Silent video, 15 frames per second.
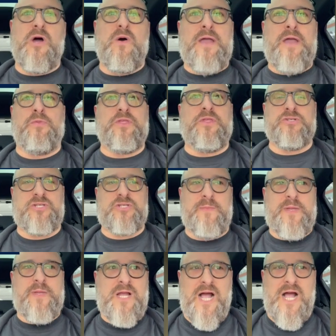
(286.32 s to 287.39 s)
I don't think there's going to
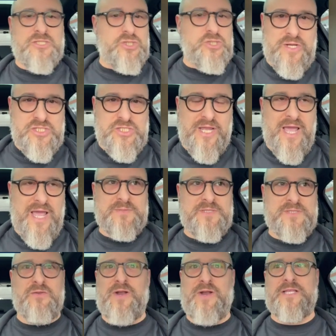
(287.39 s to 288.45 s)
be concentration camps
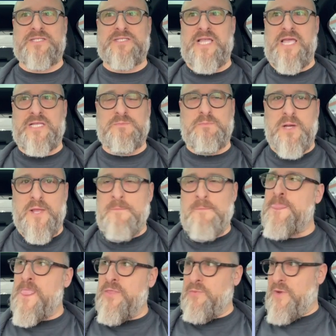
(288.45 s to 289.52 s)
in the United States, but
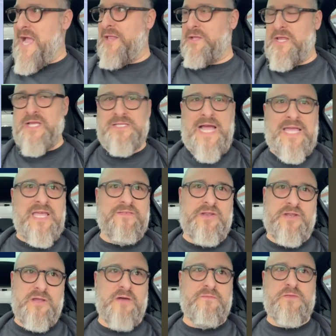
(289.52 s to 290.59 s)
the reality is I give
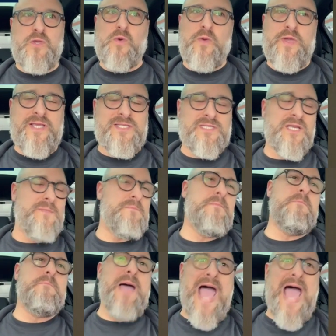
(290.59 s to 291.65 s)
it a few weeks,
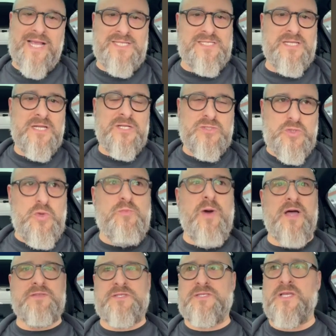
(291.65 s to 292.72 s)
max 2
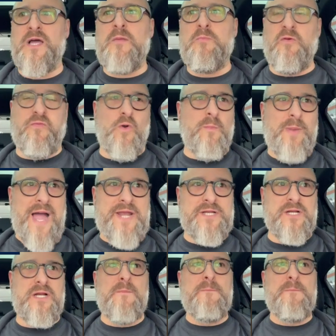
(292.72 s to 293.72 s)
months, before Biden